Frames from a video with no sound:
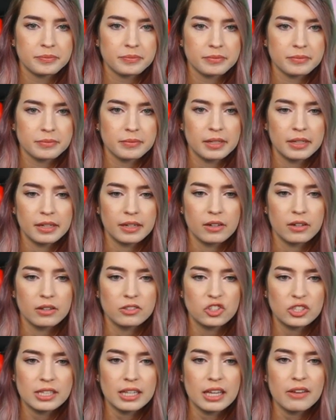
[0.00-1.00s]
There you go.
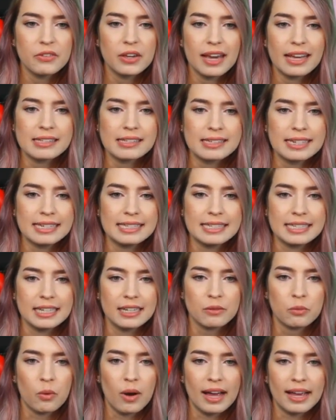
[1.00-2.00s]
Just to give you guys an idea
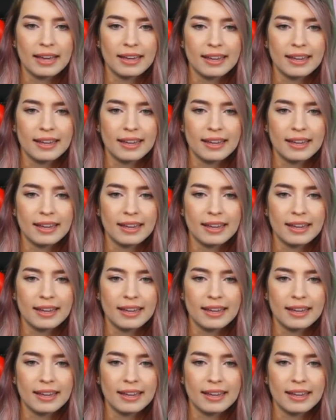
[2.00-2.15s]
of why